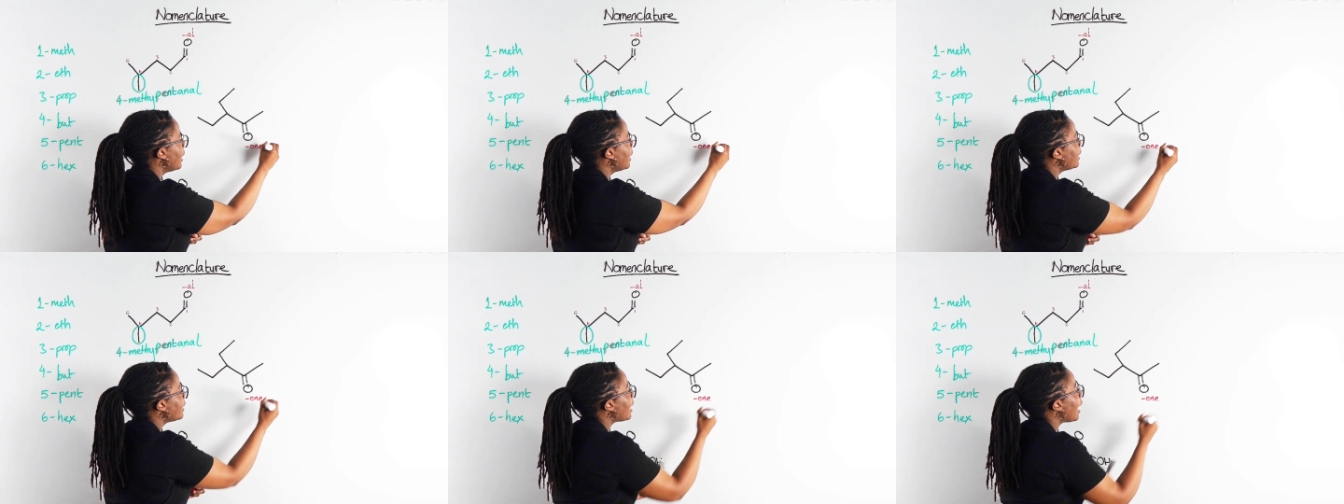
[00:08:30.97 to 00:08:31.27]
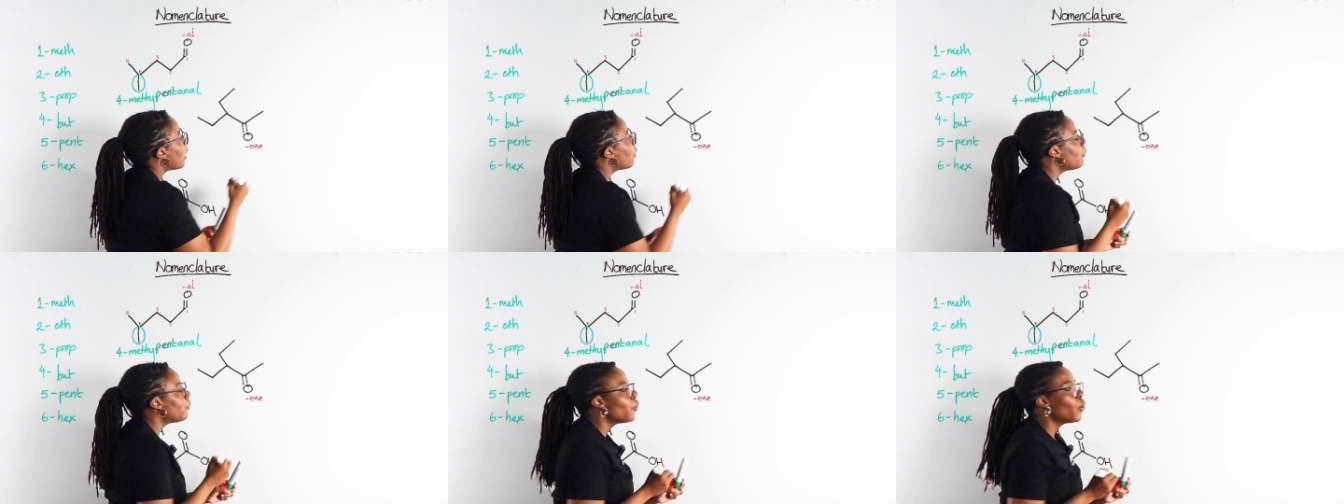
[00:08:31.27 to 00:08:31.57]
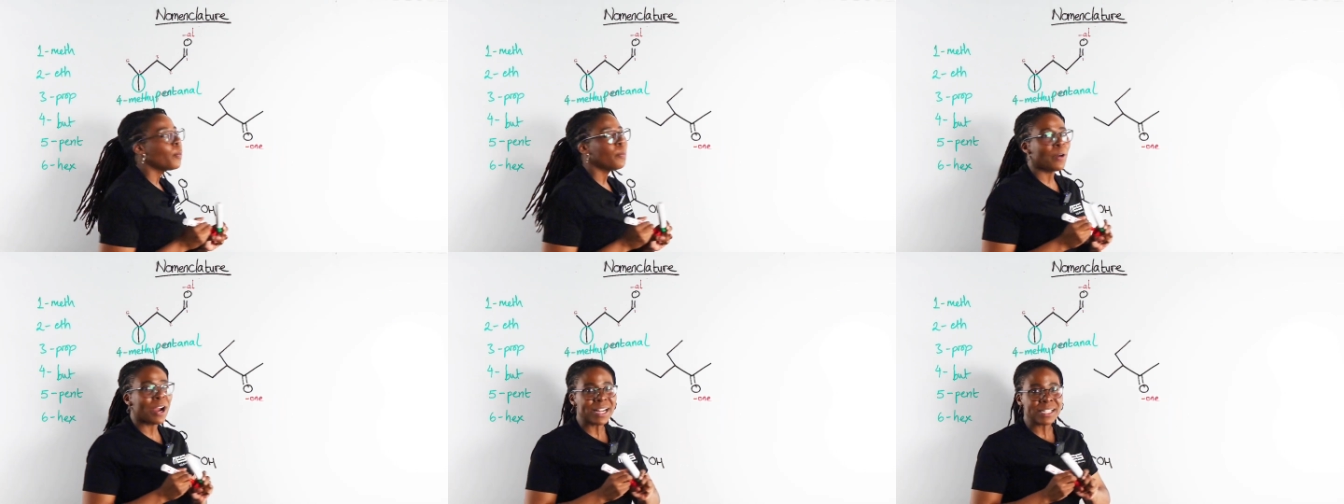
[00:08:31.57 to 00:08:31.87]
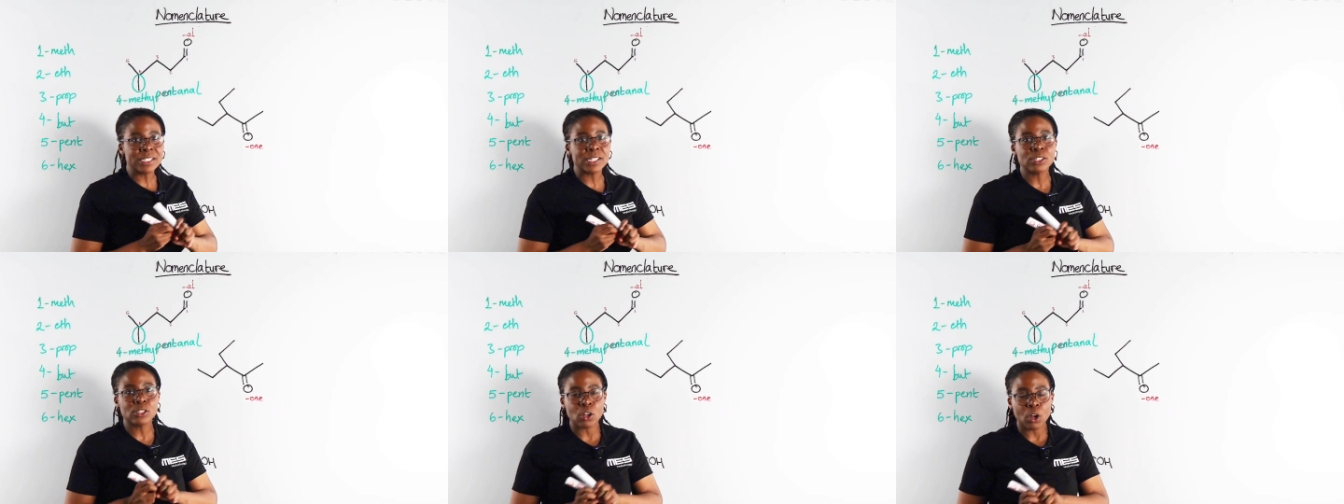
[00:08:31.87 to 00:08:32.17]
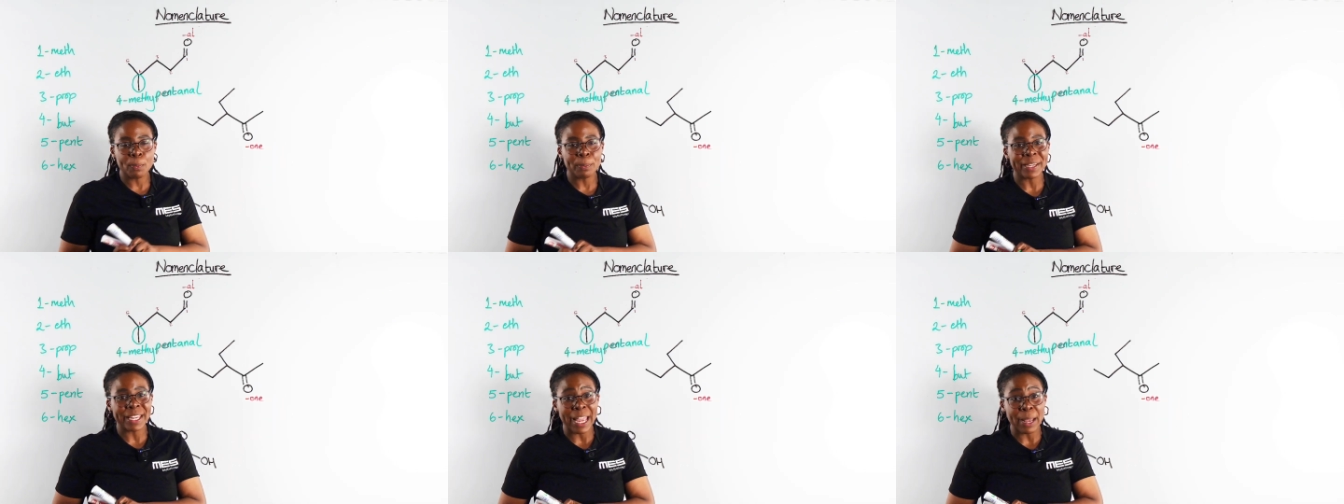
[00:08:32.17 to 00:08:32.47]
Now for practice
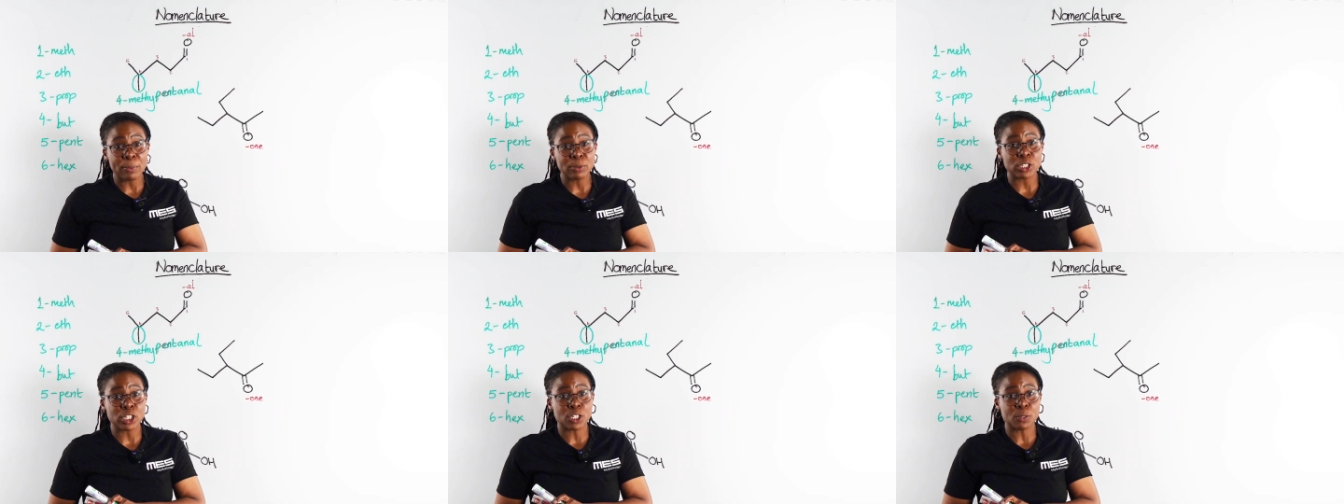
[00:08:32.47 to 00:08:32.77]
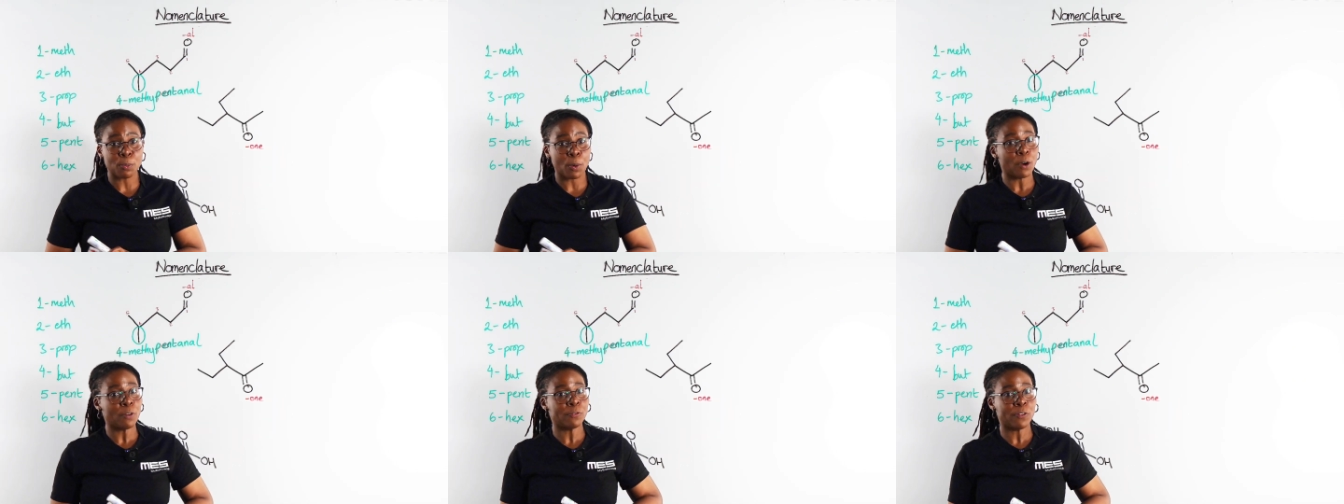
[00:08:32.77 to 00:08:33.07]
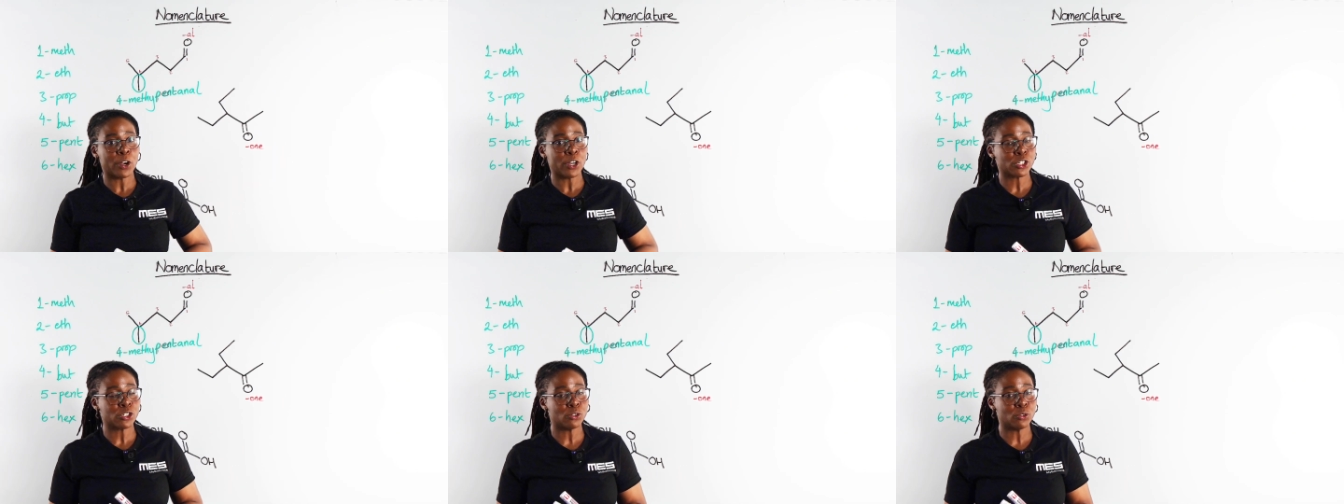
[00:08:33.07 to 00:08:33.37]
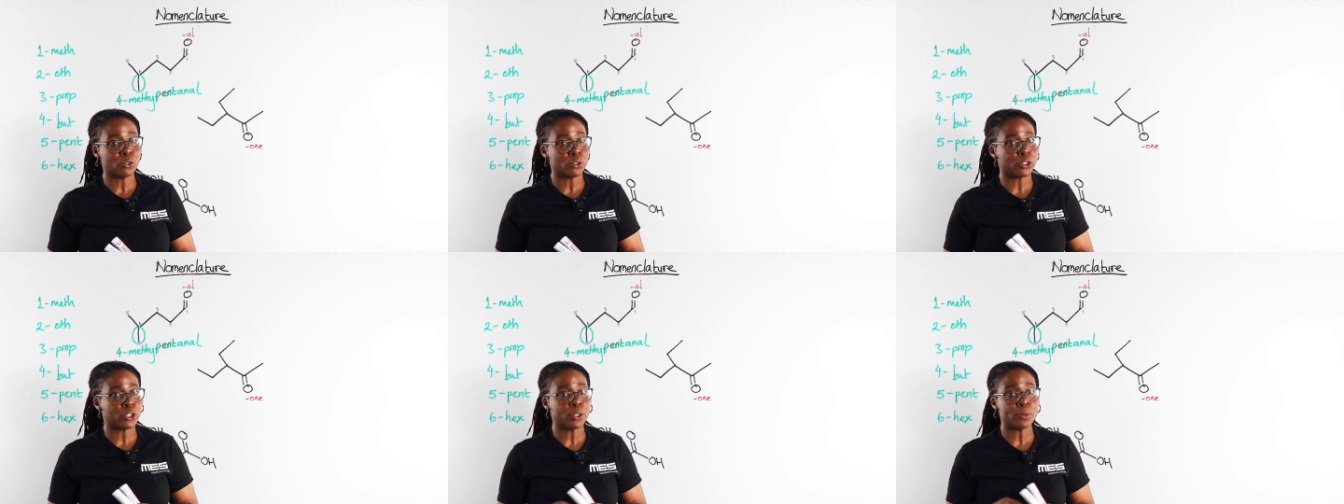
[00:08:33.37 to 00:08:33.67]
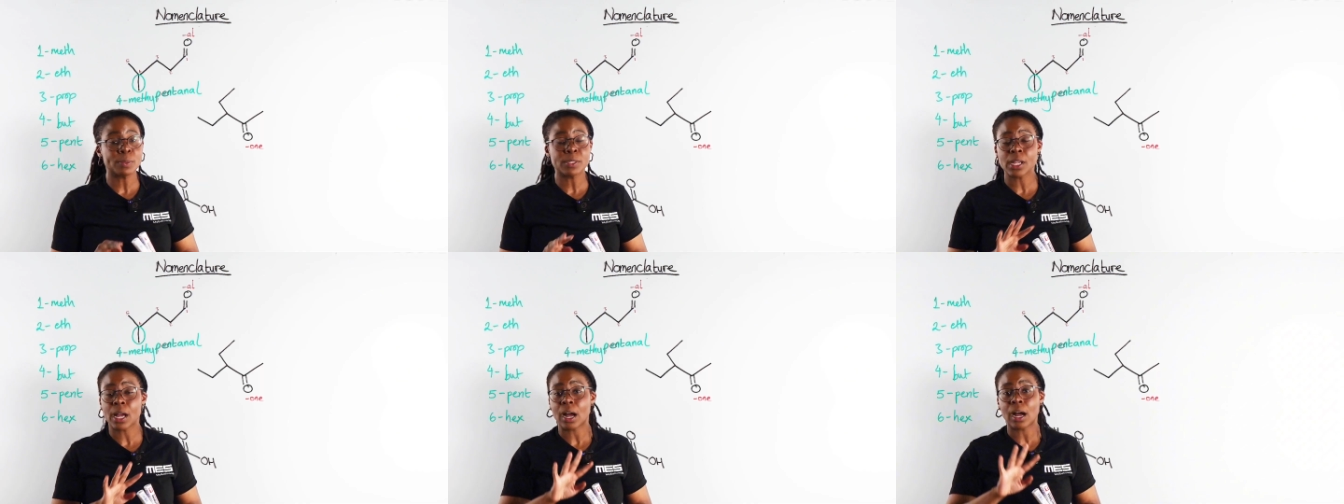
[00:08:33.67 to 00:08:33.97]
on being able to spot functional groups,